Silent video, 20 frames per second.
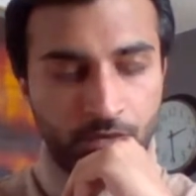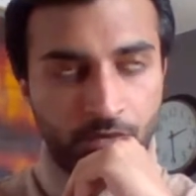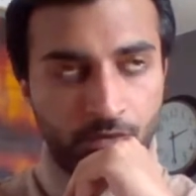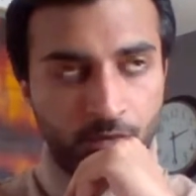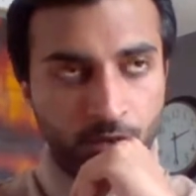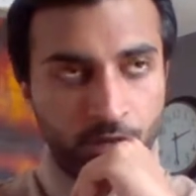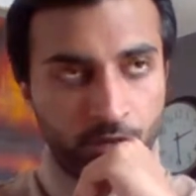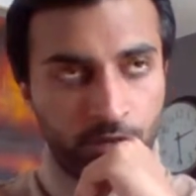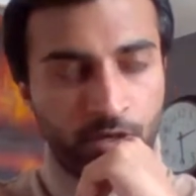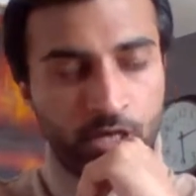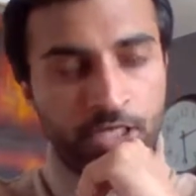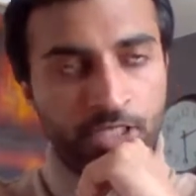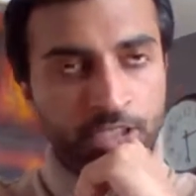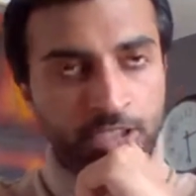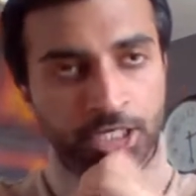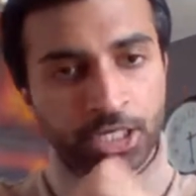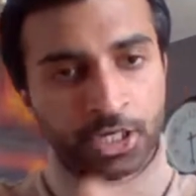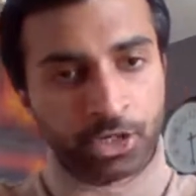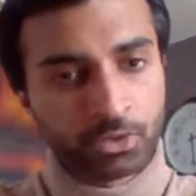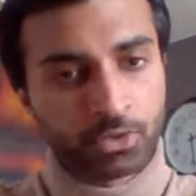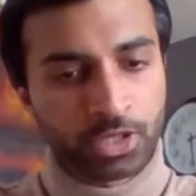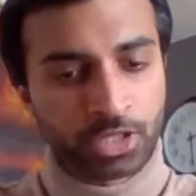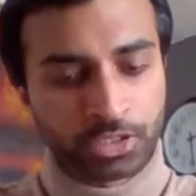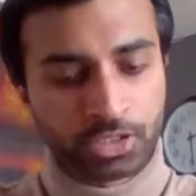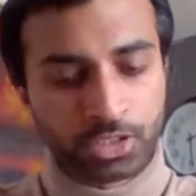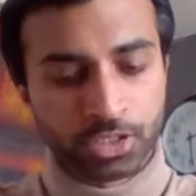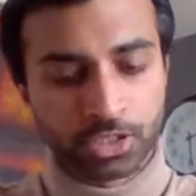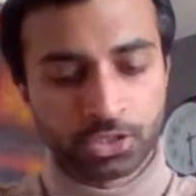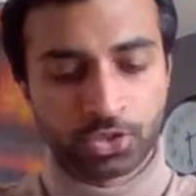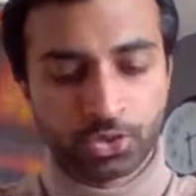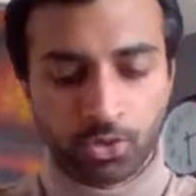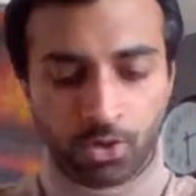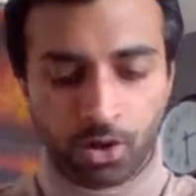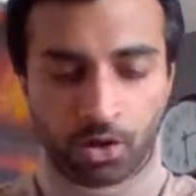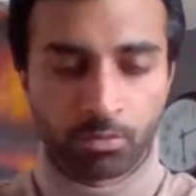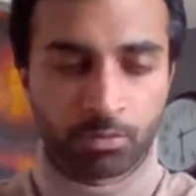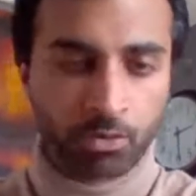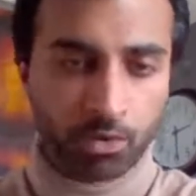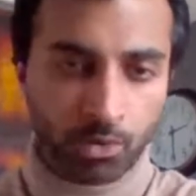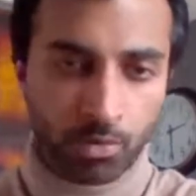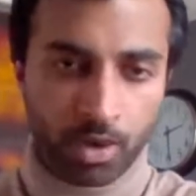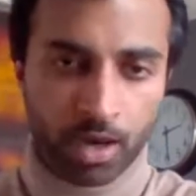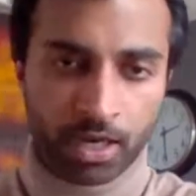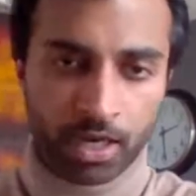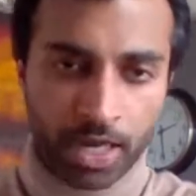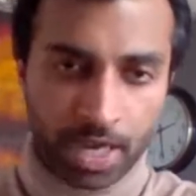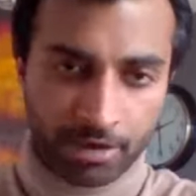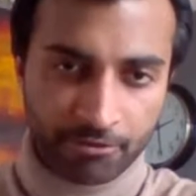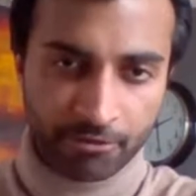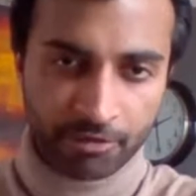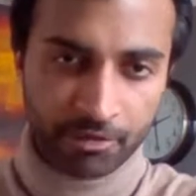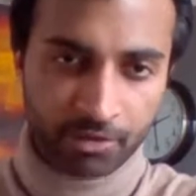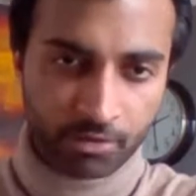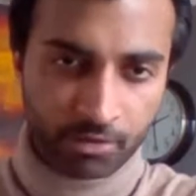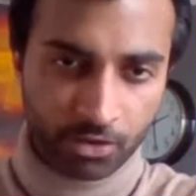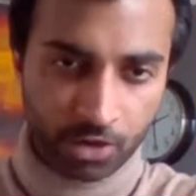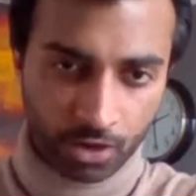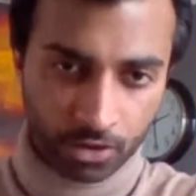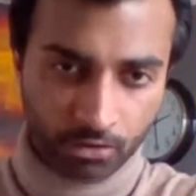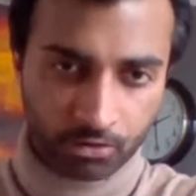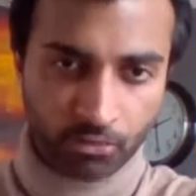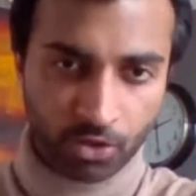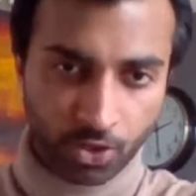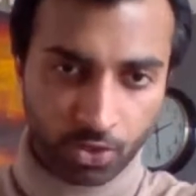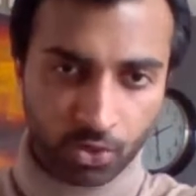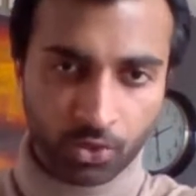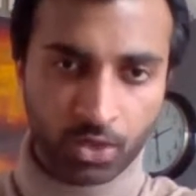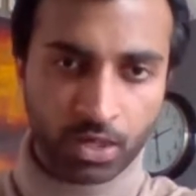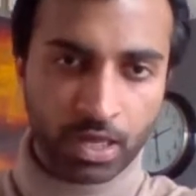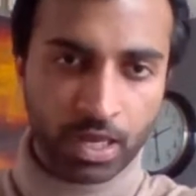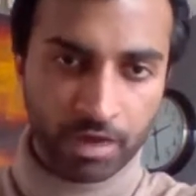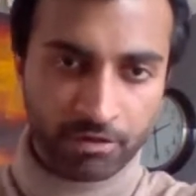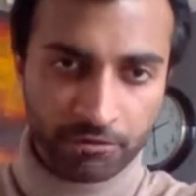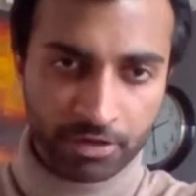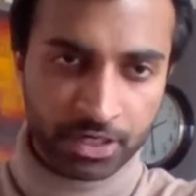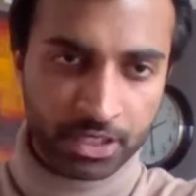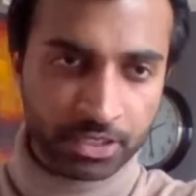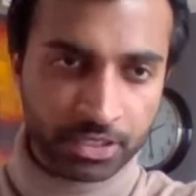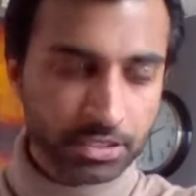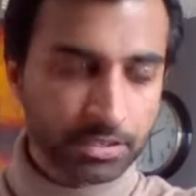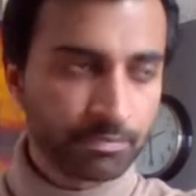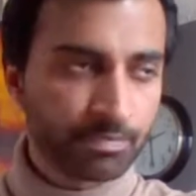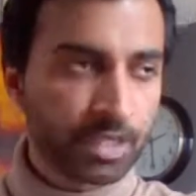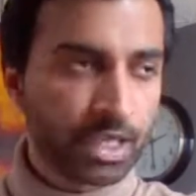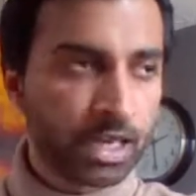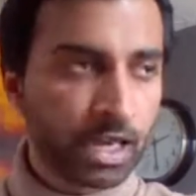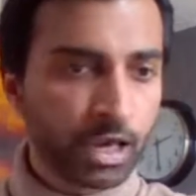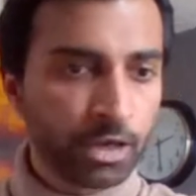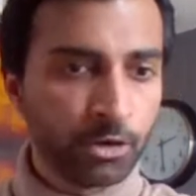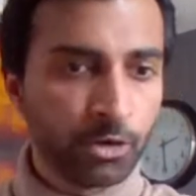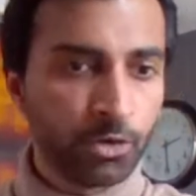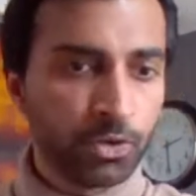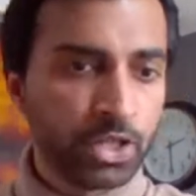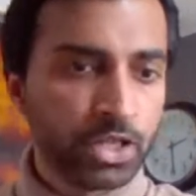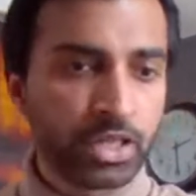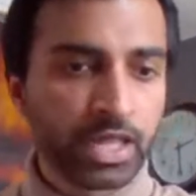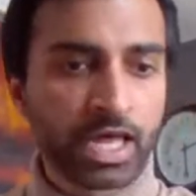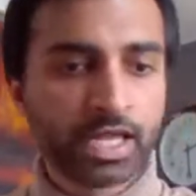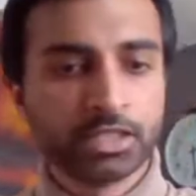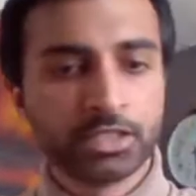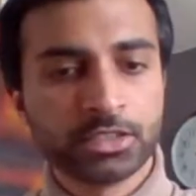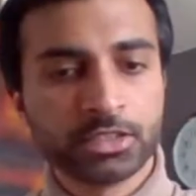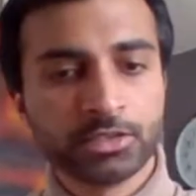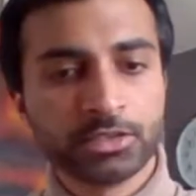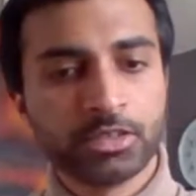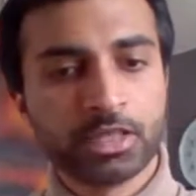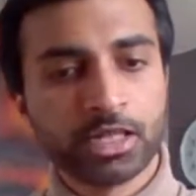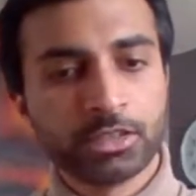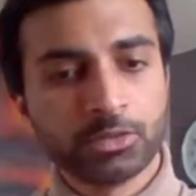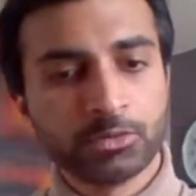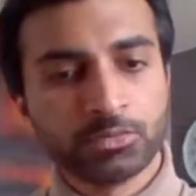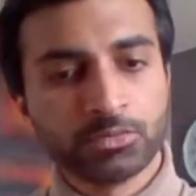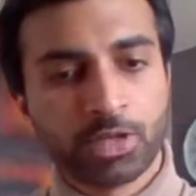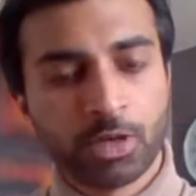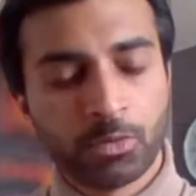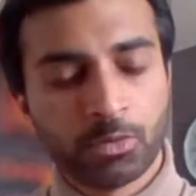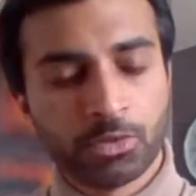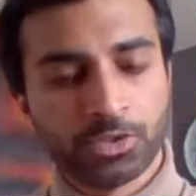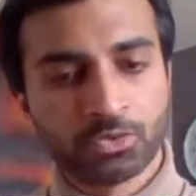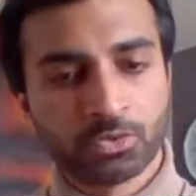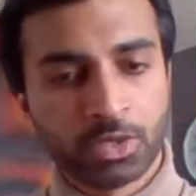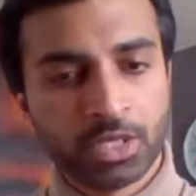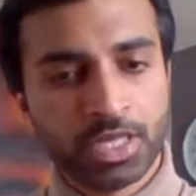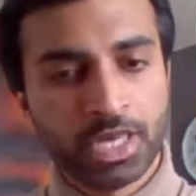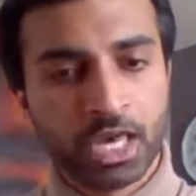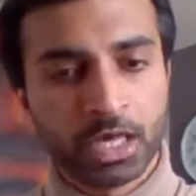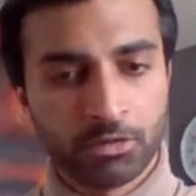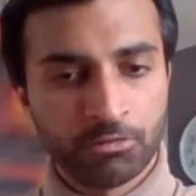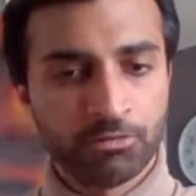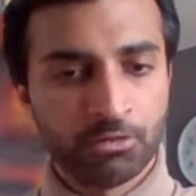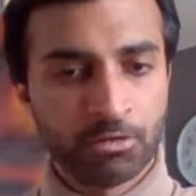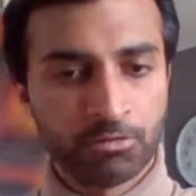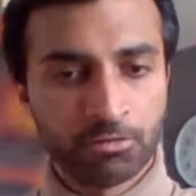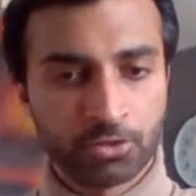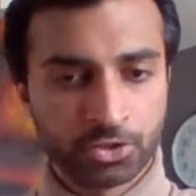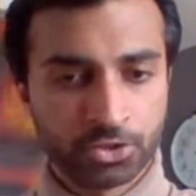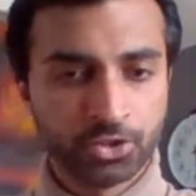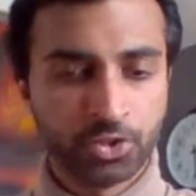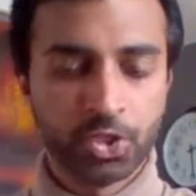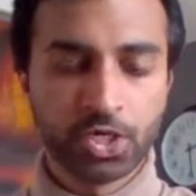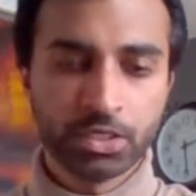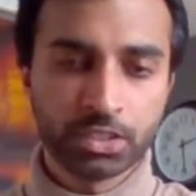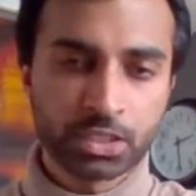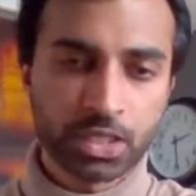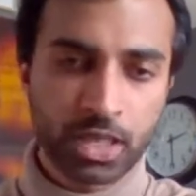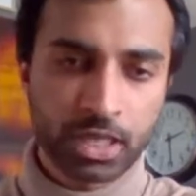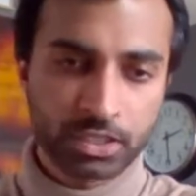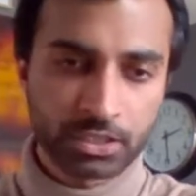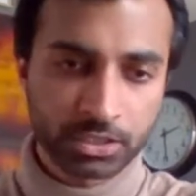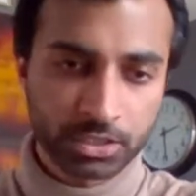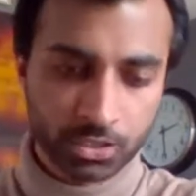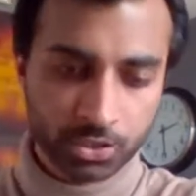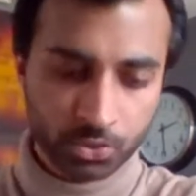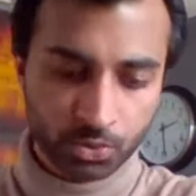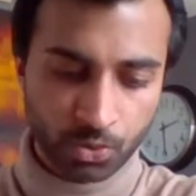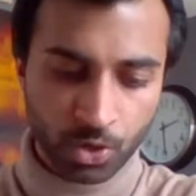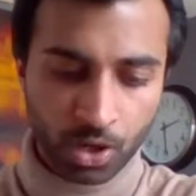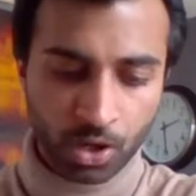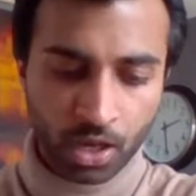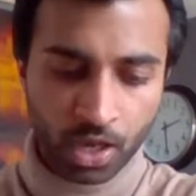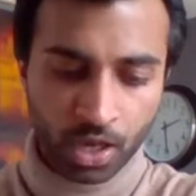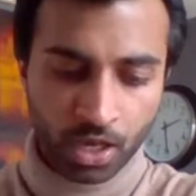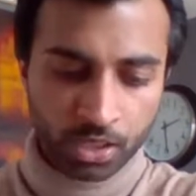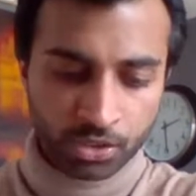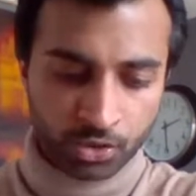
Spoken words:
will continue this year to not not require evidence, and I know that was really helpful for students last year as well.